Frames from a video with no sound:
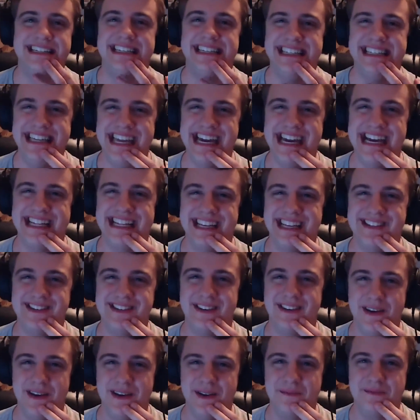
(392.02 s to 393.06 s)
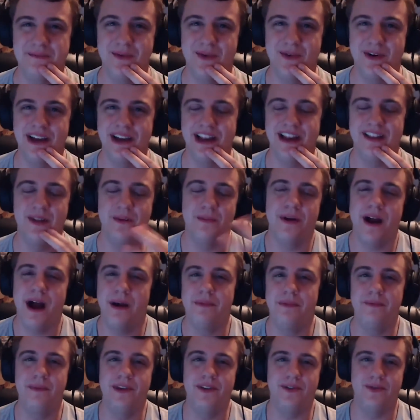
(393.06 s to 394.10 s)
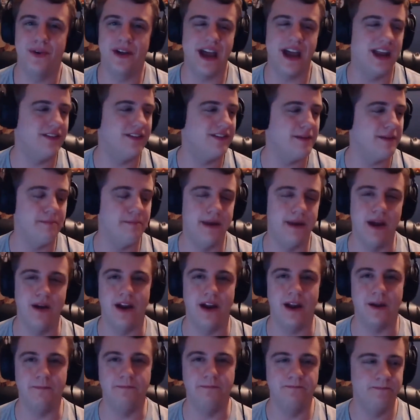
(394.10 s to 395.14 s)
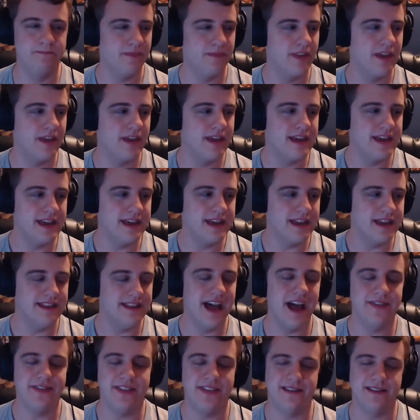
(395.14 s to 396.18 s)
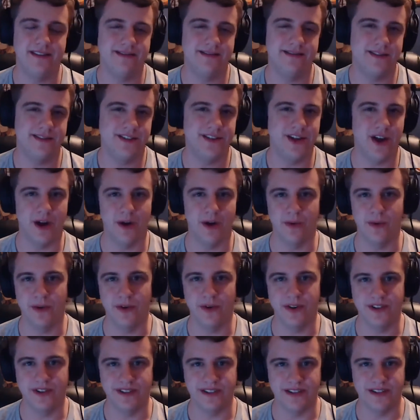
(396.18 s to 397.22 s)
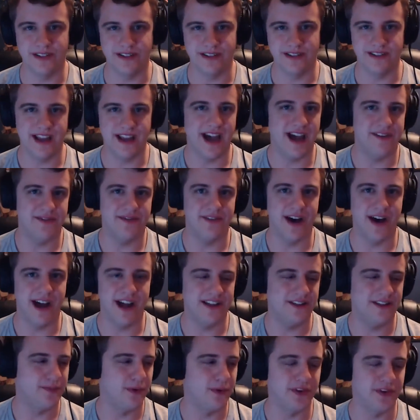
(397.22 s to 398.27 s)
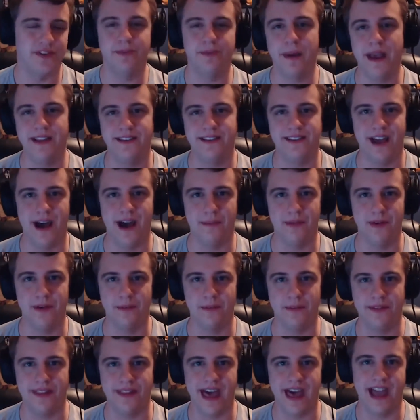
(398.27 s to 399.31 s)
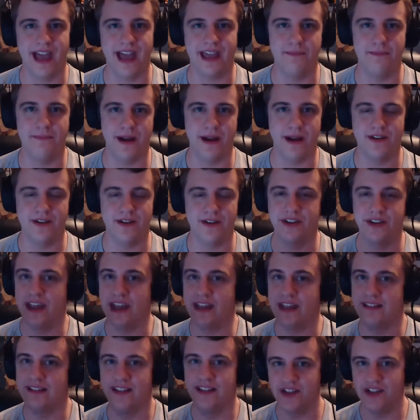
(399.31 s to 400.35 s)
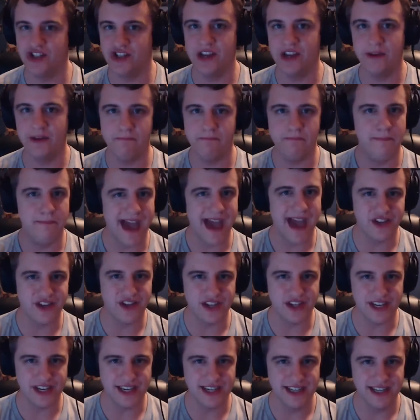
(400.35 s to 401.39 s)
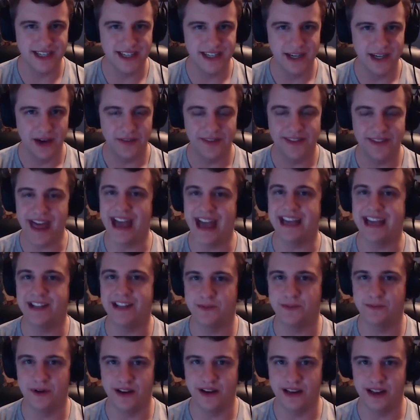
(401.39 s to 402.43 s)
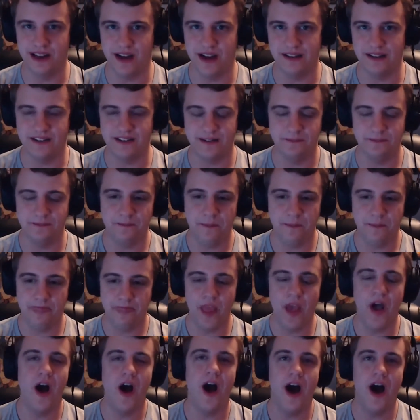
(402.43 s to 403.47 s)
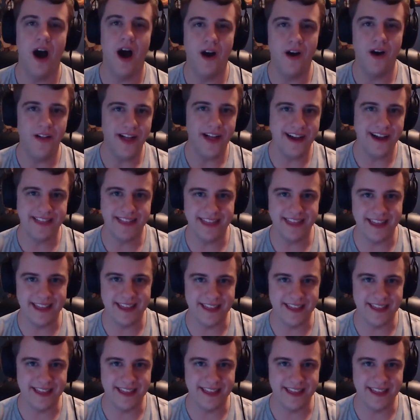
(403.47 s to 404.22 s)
yeah, that's a good point. And the problem is we're kind of comparing. Not that Star Wars is sci-fi; it's more space opera, but that compared to like legit magic, that gets pretty nuts. All I think